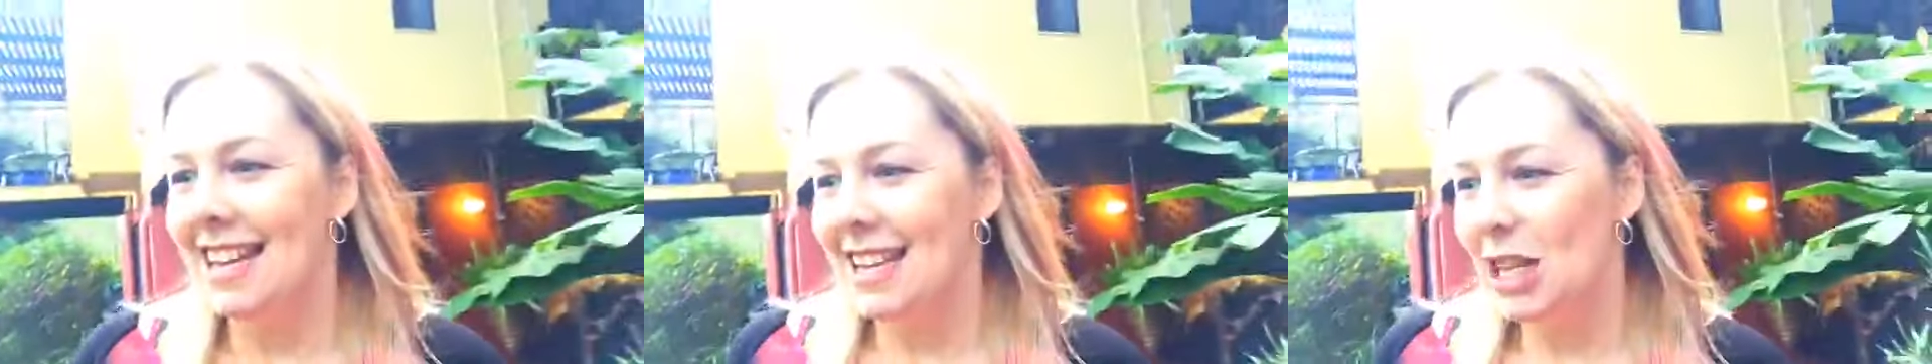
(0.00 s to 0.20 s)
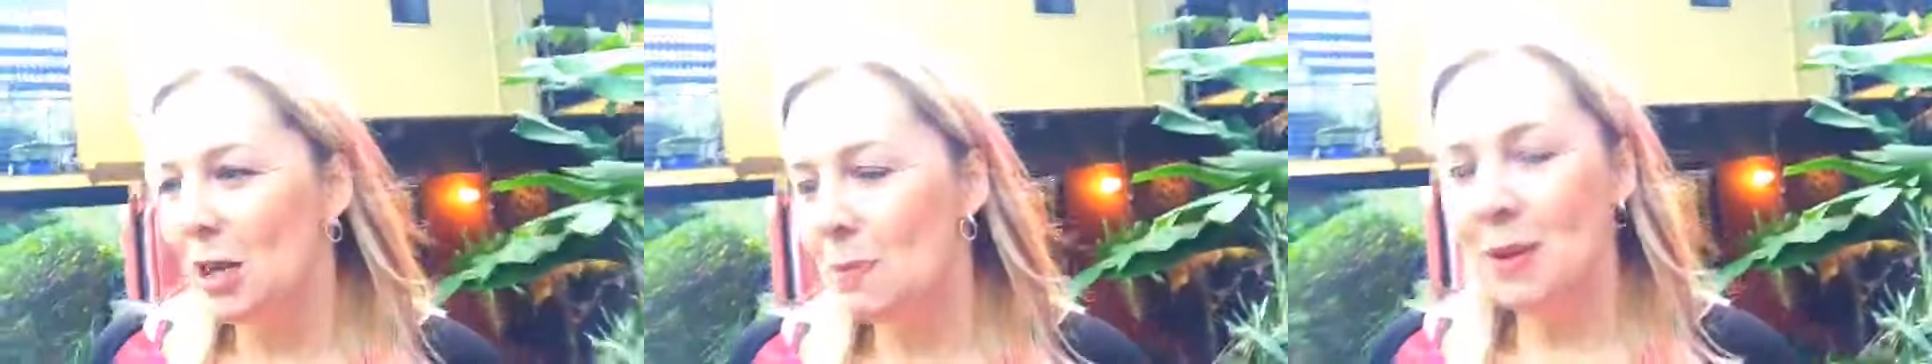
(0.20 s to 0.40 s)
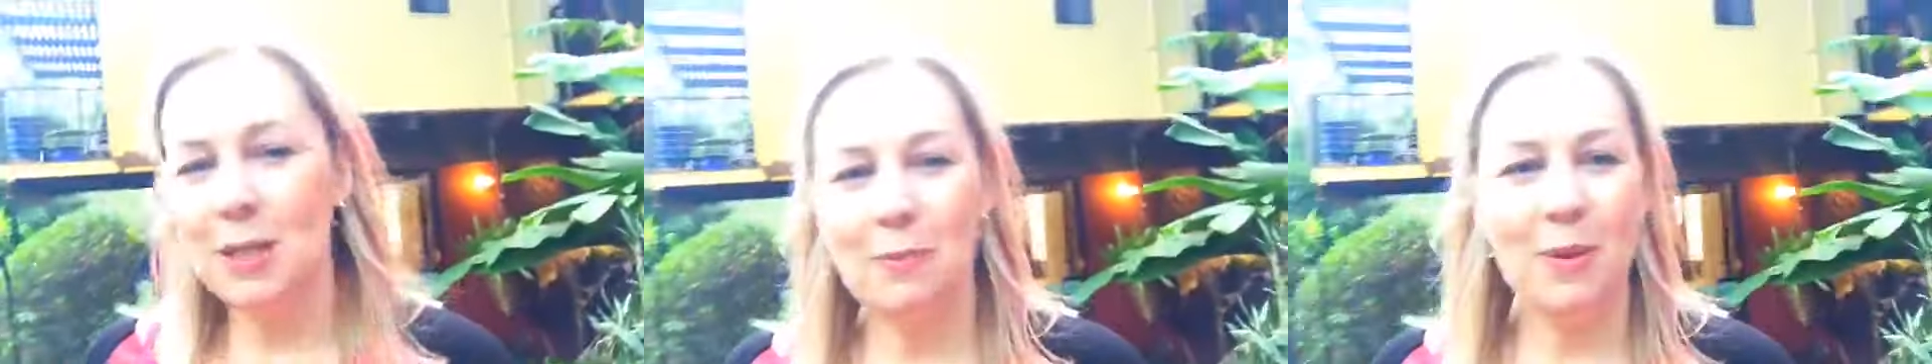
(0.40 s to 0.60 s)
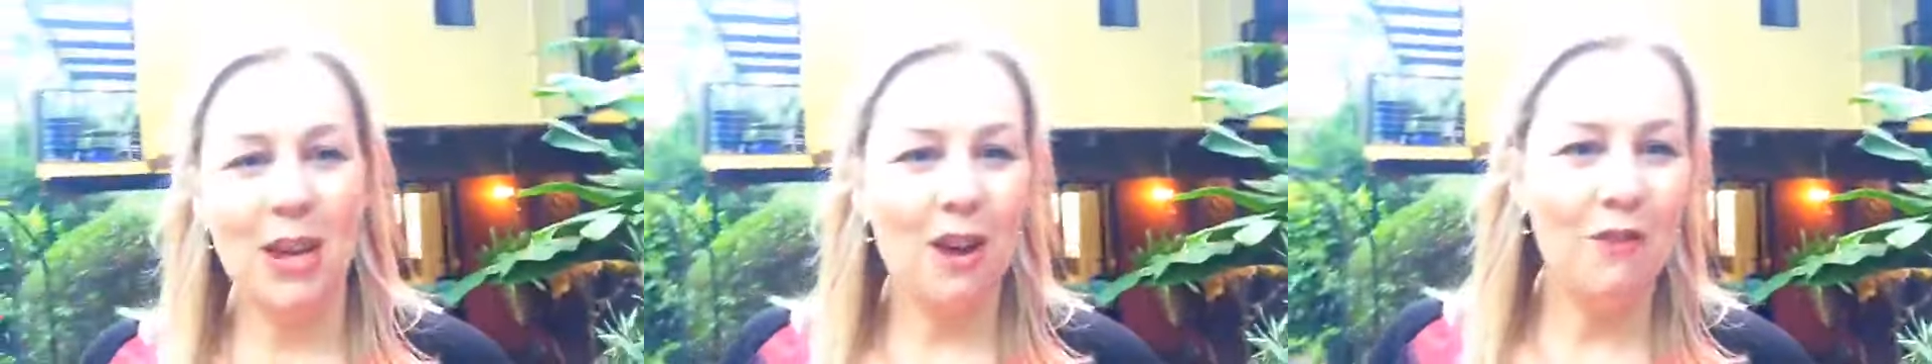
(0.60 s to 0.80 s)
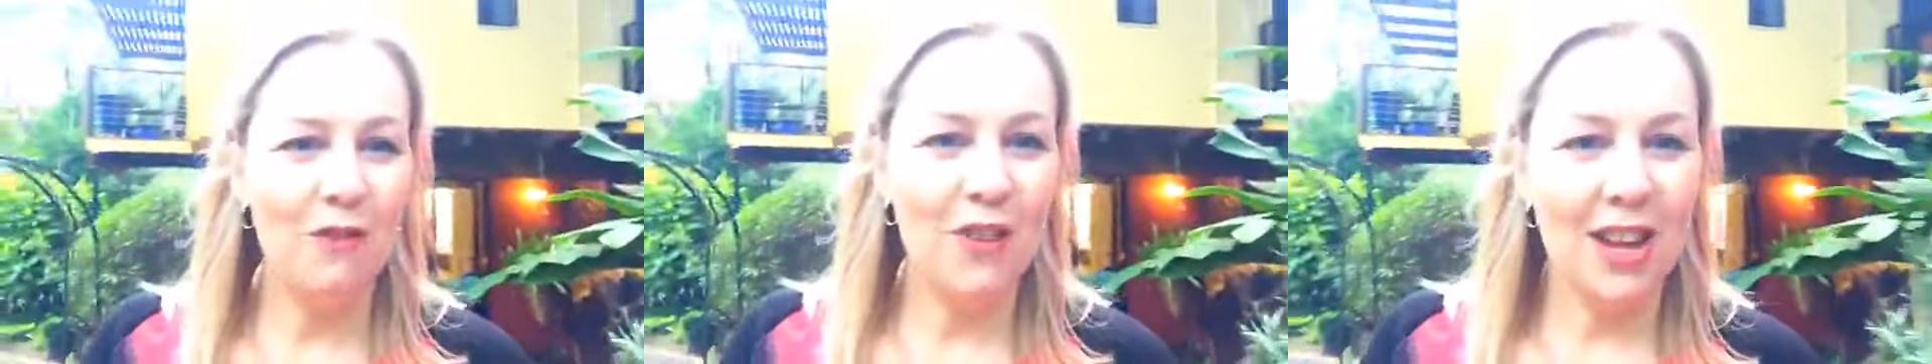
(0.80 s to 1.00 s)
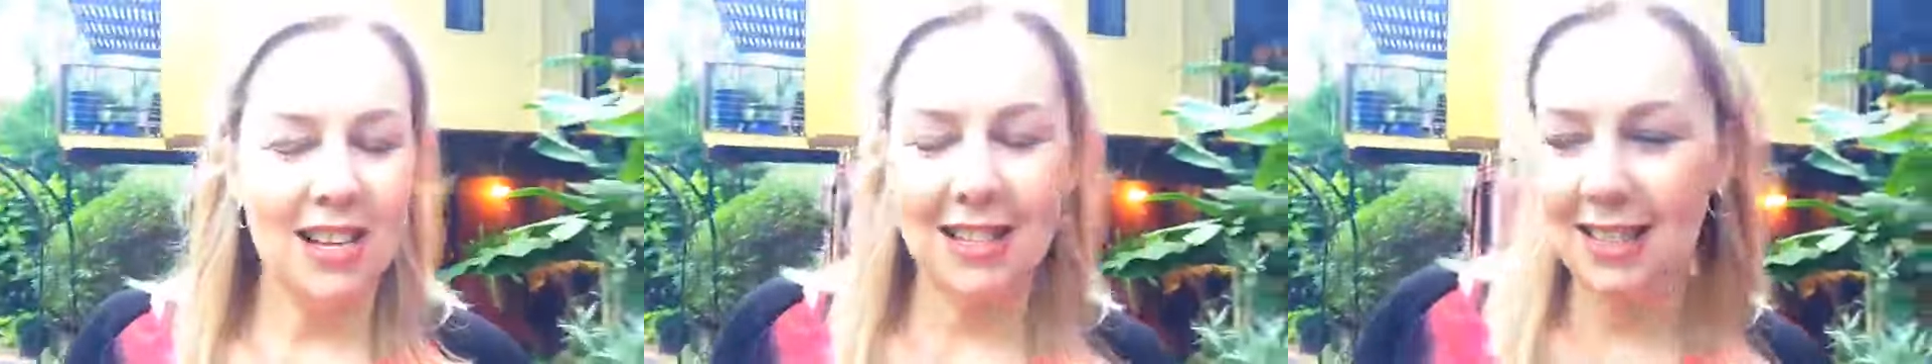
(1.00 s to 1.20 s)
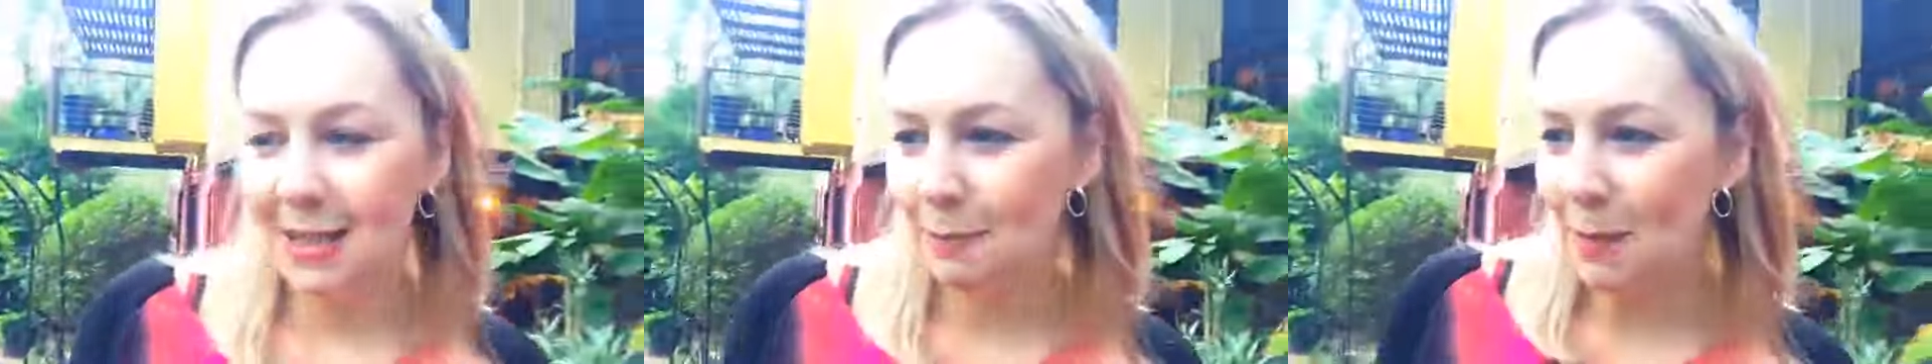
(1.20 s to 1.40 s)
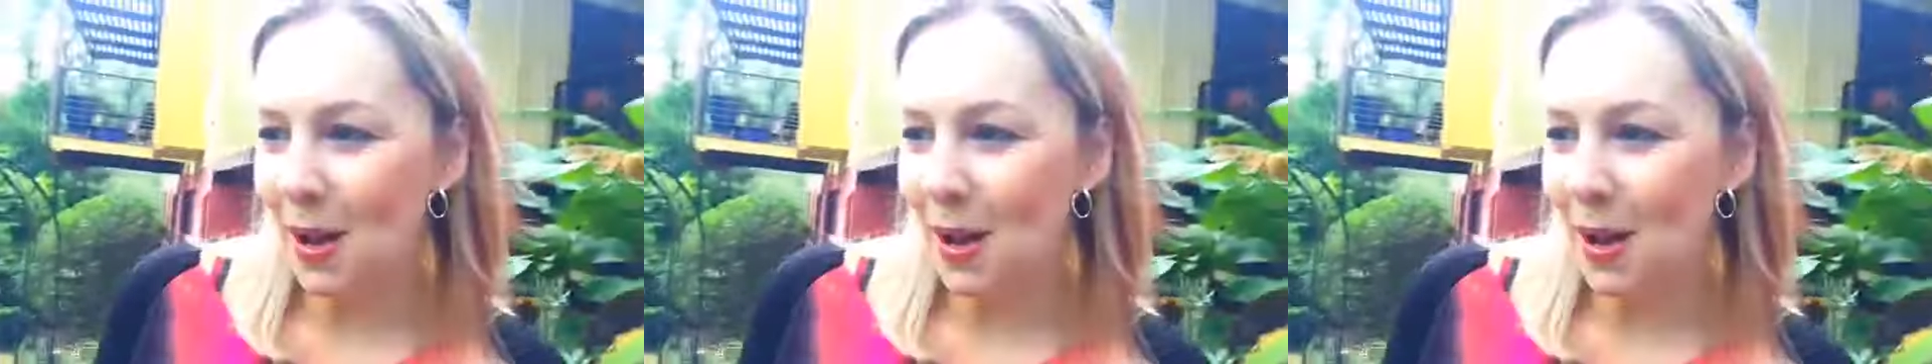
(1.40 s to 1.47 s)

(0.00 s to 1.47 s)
You must be our first